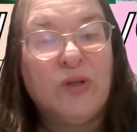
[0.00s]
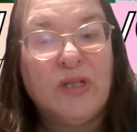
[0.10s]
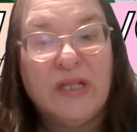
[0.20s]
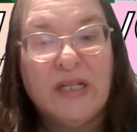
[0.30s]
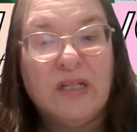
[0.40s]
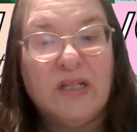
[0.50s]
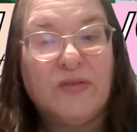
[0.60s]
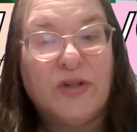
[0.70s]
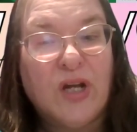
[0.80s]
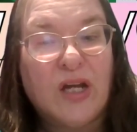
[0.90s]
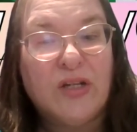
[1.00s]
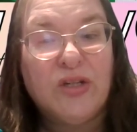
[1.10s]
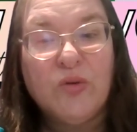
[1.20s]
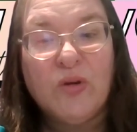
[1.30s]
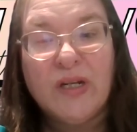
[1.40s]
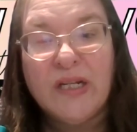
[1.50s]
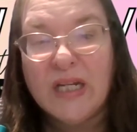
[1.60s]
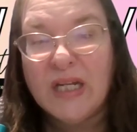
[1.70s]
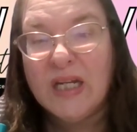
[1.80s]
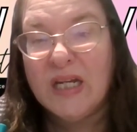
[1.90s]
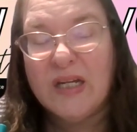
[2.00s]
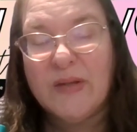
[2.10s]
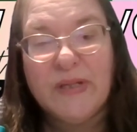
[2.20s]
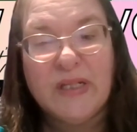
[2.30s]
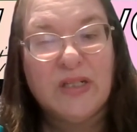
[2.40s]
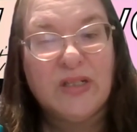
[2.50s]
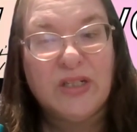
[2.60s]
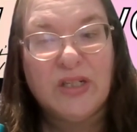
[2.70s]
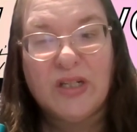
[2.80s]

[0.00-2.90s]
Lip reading: new on it, I mean,